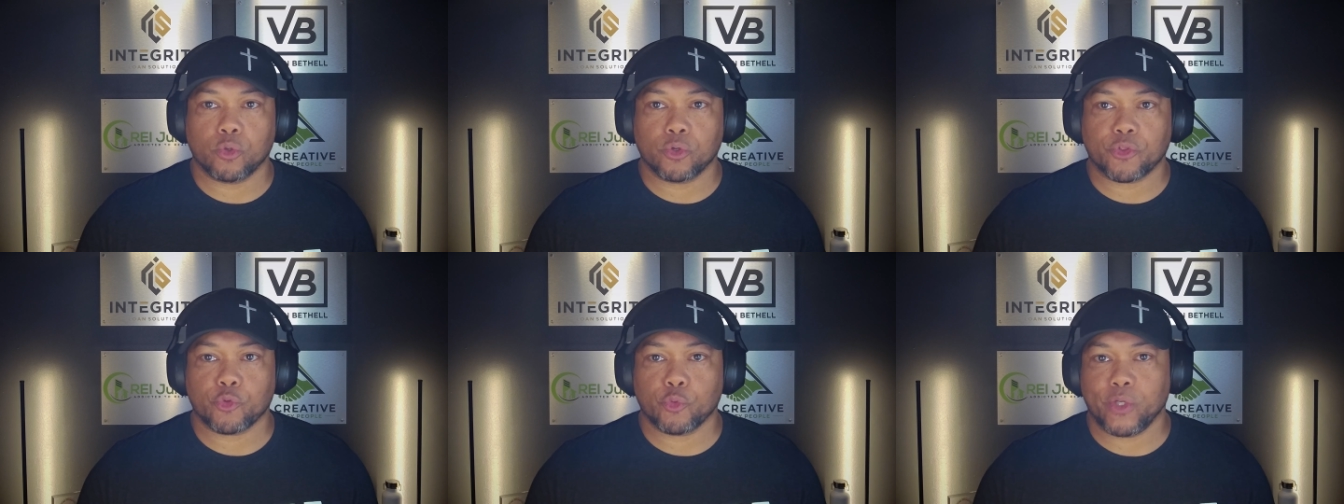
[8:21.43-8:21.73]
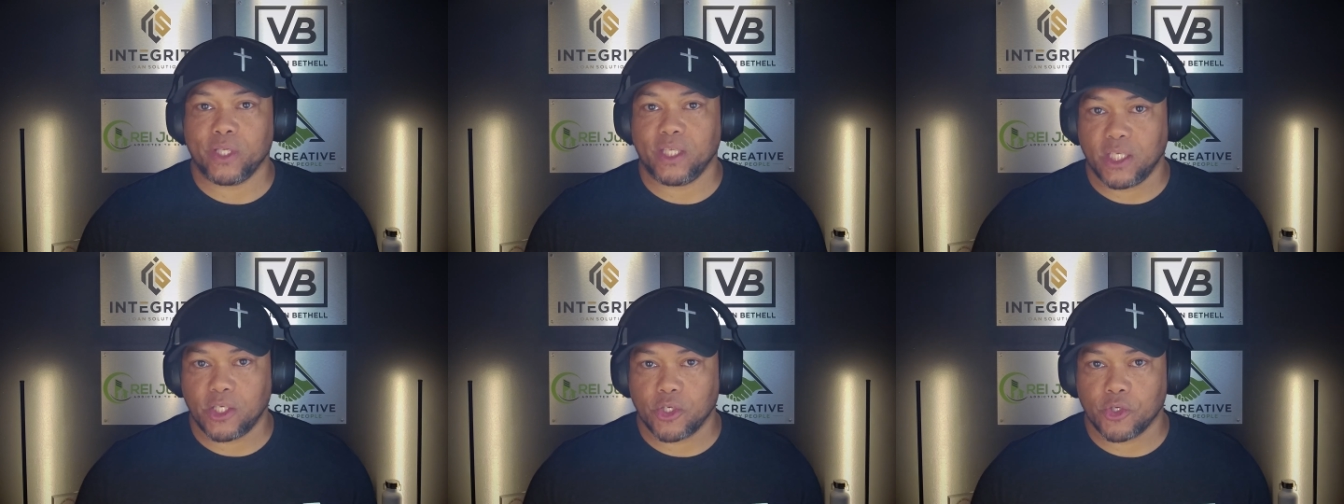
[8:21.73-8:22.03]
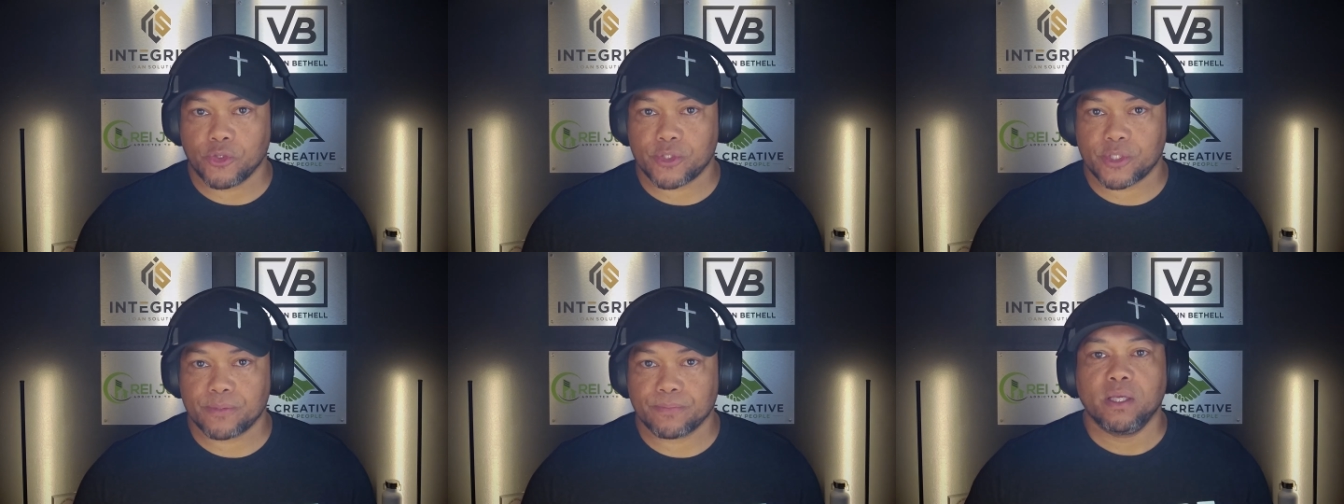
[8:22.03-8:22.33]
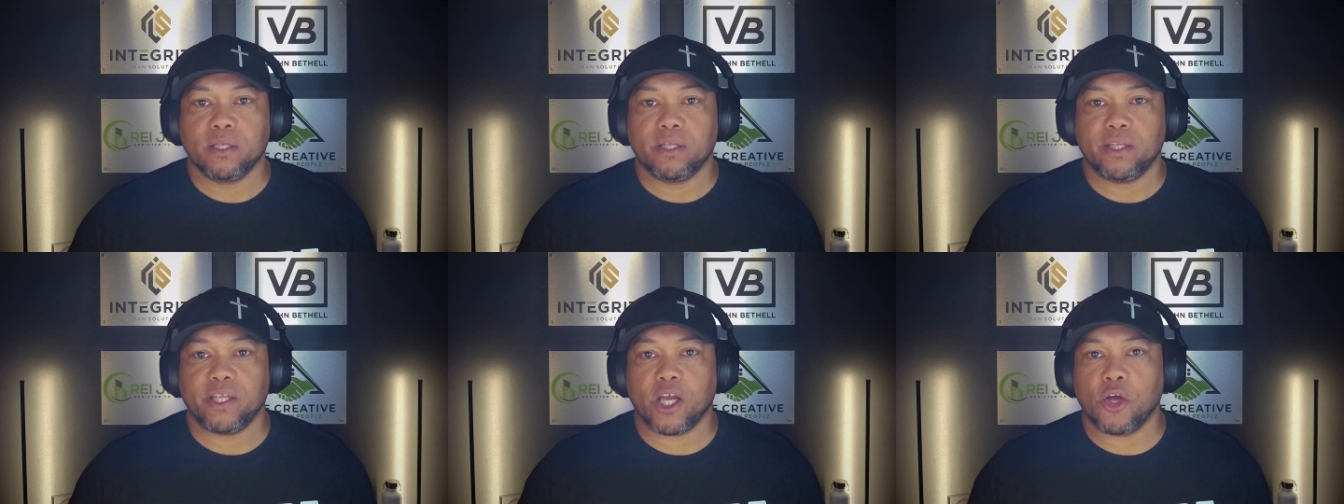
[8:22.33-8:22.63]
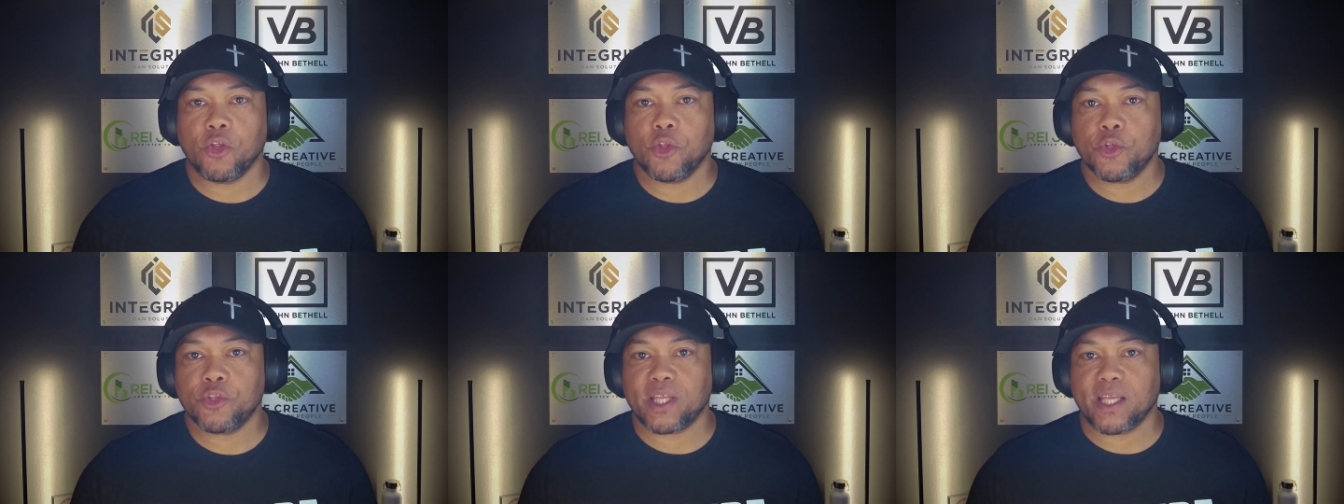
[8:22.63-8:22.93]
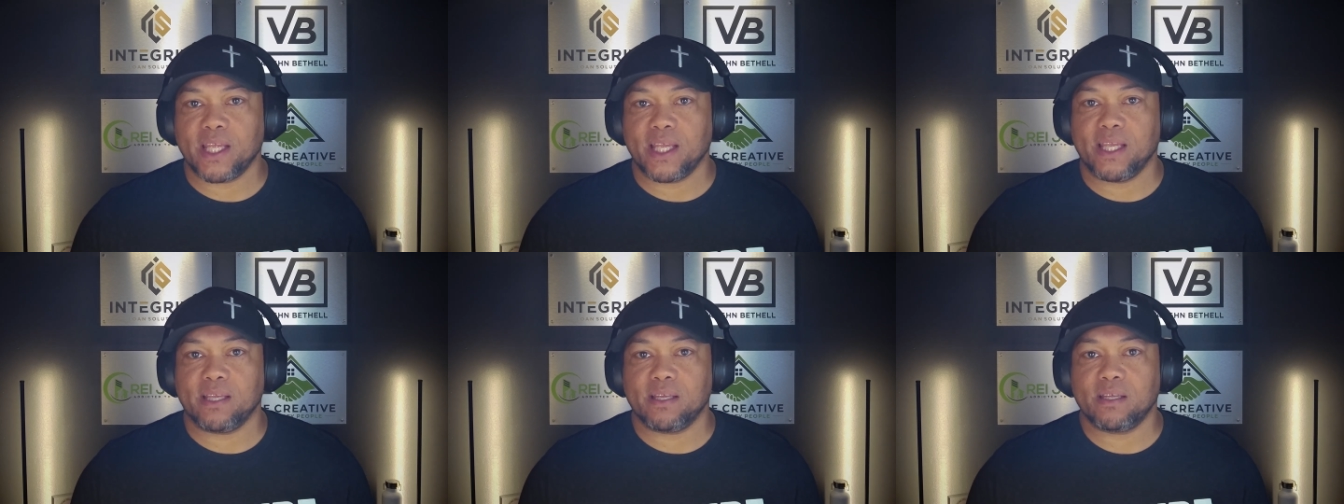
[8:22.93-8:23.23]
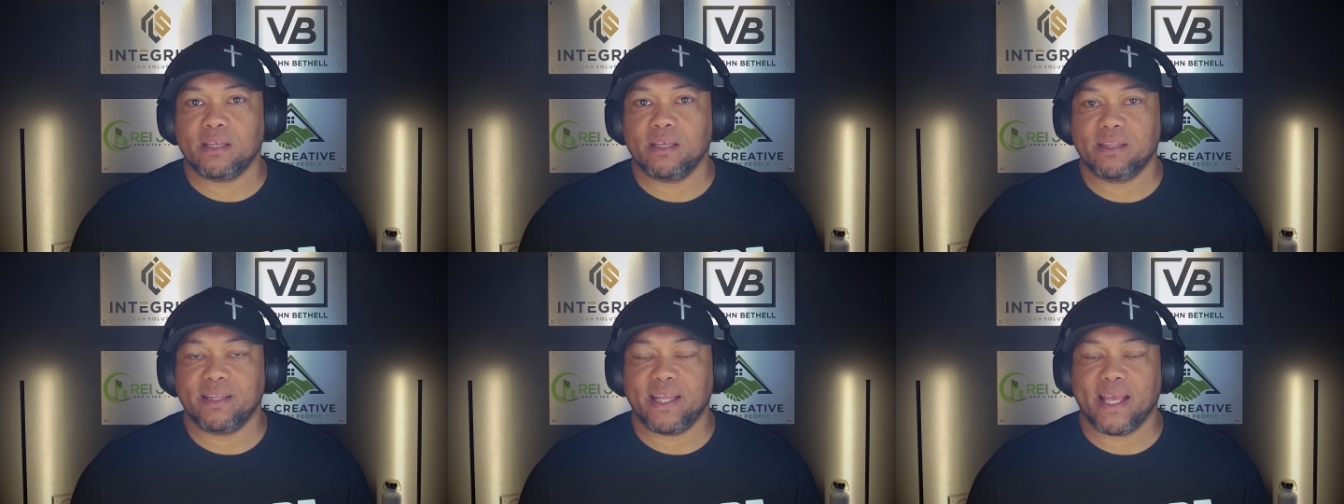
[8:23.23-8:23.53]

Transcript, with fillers: or three years the other thing